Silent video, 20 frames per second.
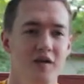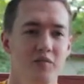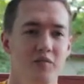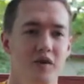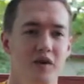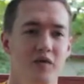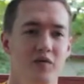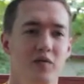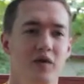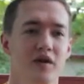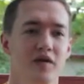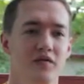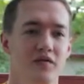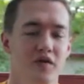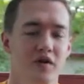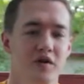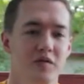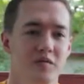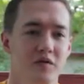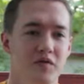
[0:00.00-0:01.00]
being
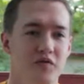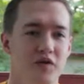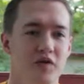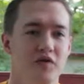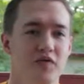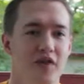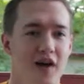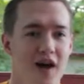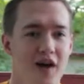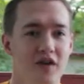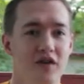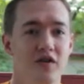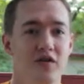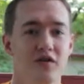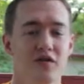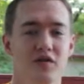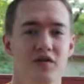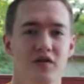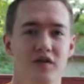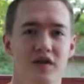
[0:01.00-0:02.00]
reaffirmed of your
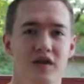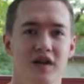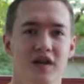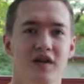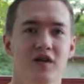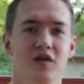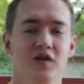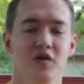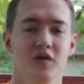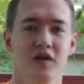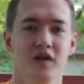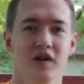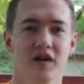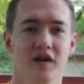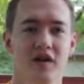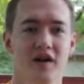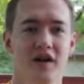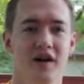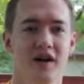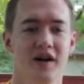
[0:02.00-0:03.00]
value in the Lord.
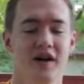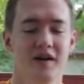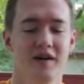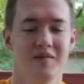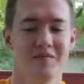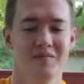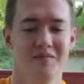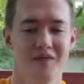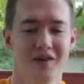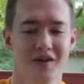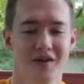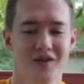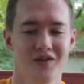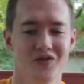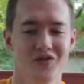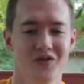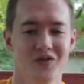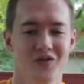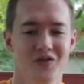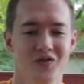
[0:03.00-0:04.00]

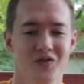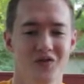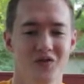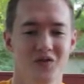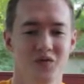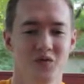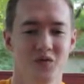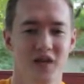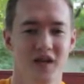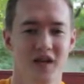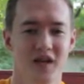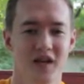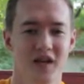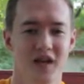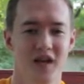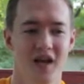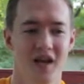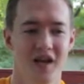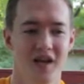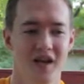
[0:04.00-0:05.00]
So it's
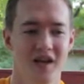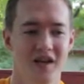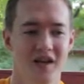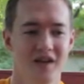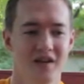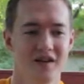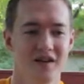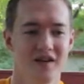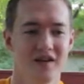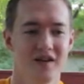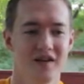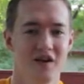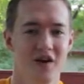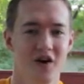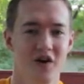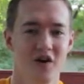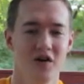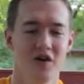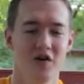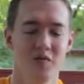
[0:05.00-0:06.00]
really a
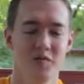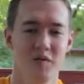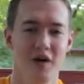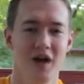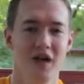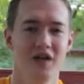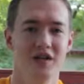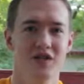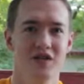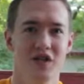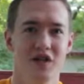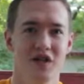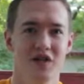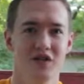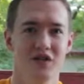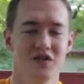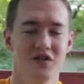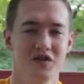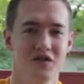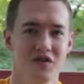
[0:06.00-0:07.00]
heart and a mind
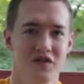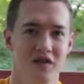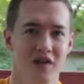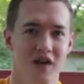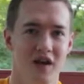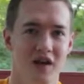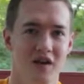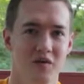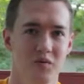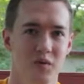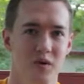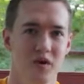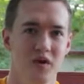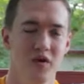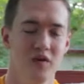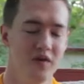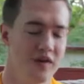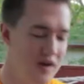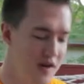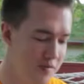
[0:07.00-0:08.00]
change that will
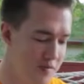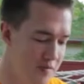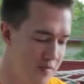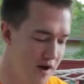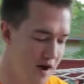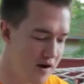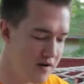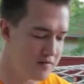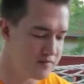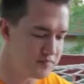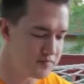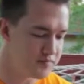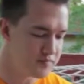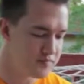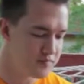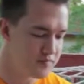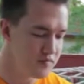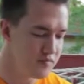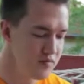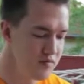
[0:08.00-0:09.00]
only come about
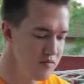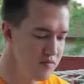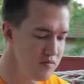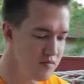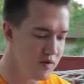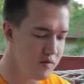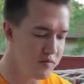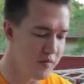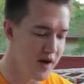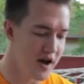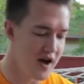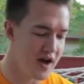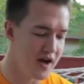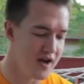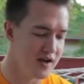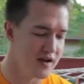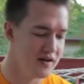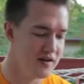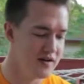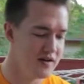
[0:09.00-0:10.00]
by